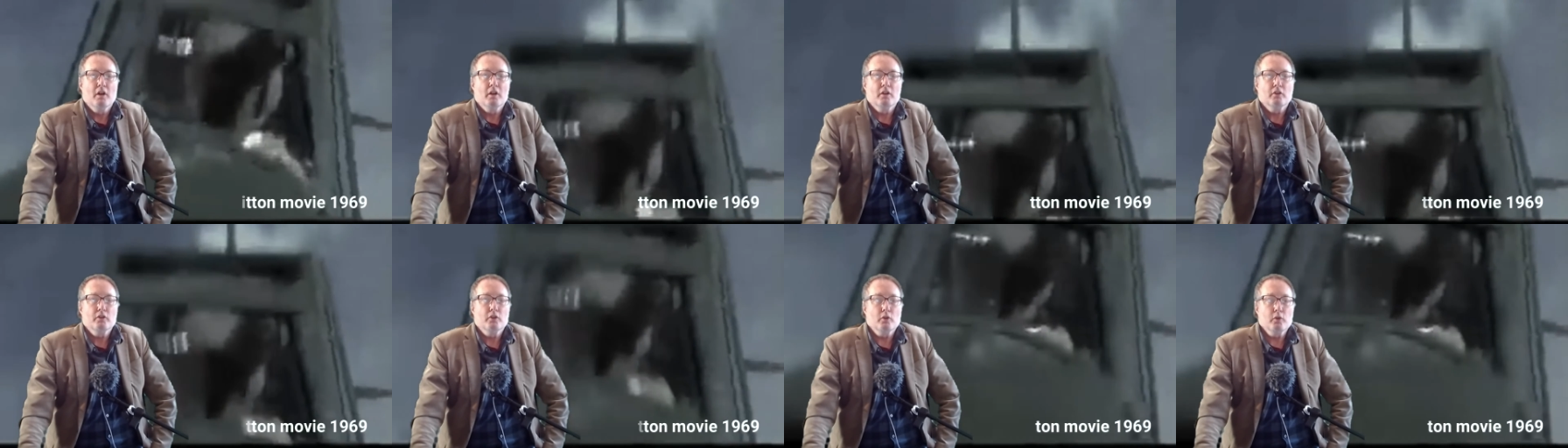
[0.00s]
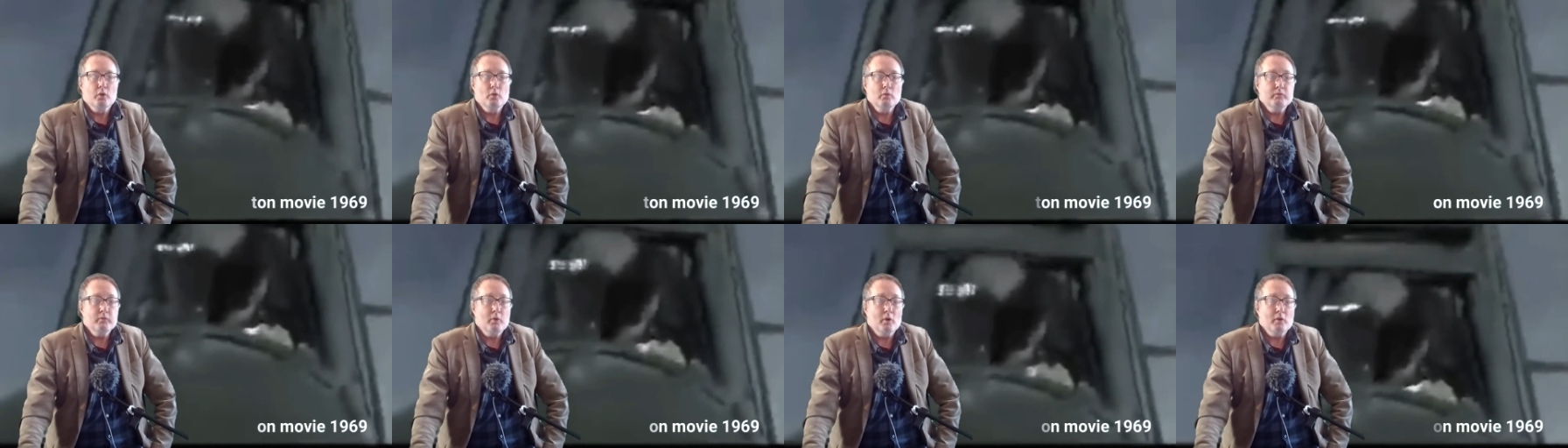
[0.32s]
The
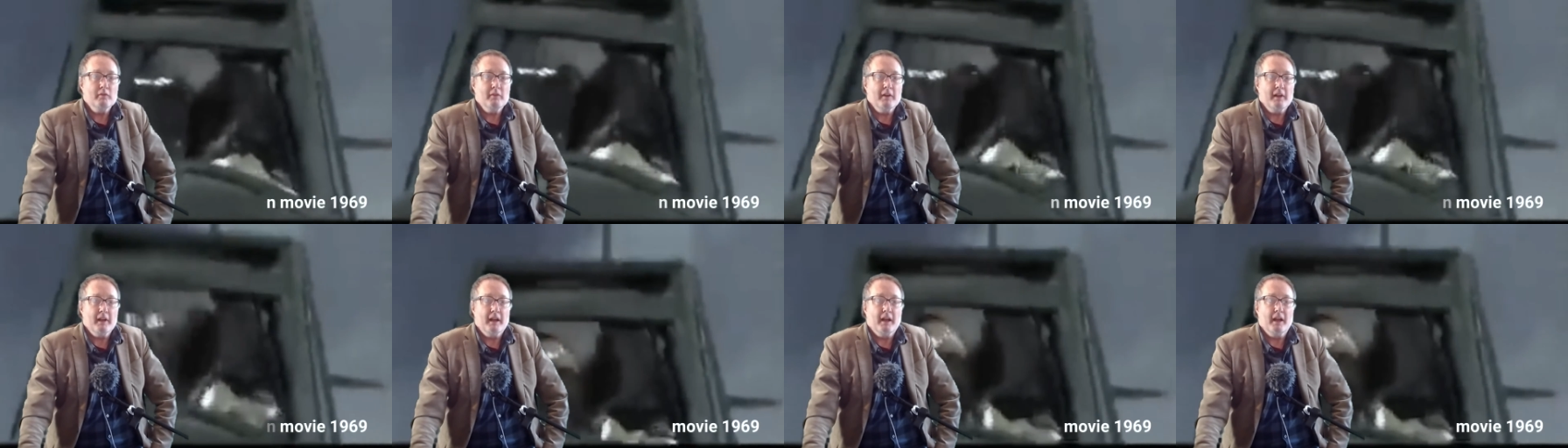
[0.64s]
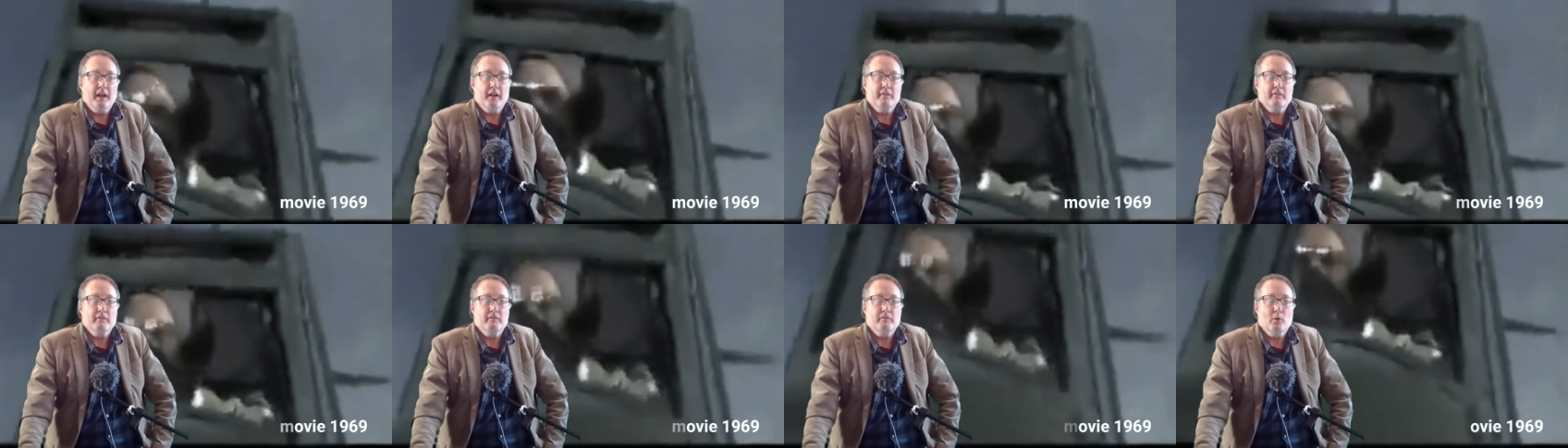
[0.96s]
Luftwaffe
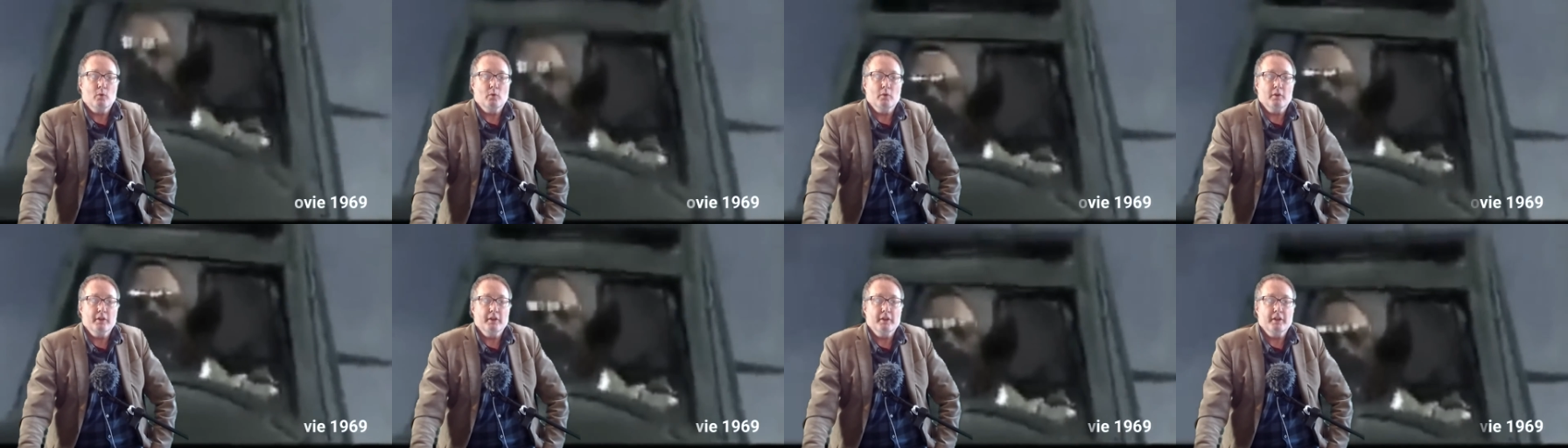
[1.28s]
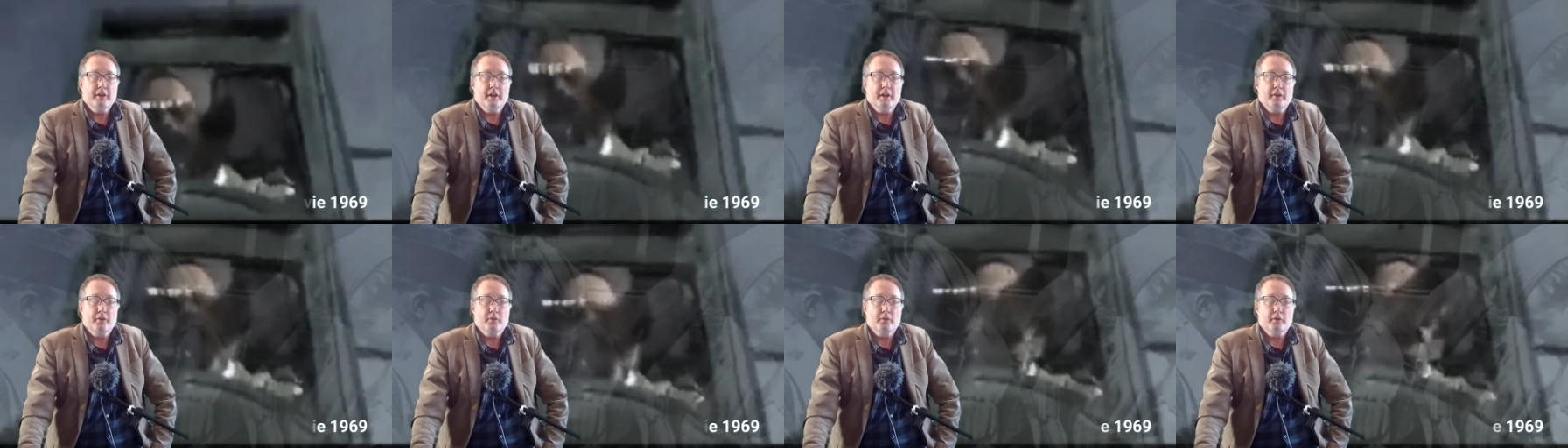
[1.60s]
had
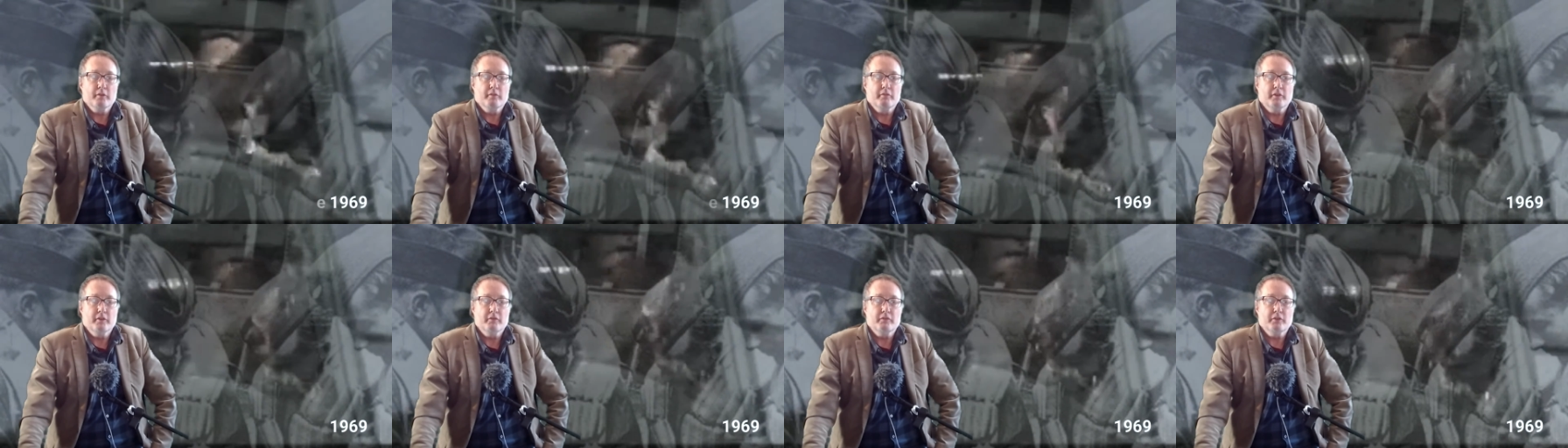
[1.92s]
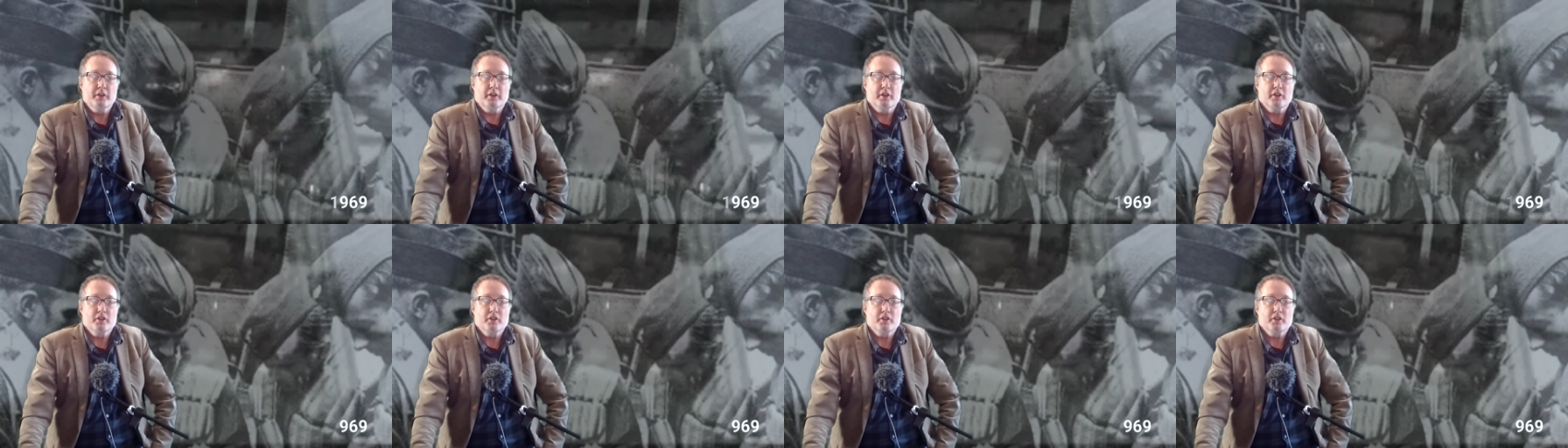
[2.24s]
1,450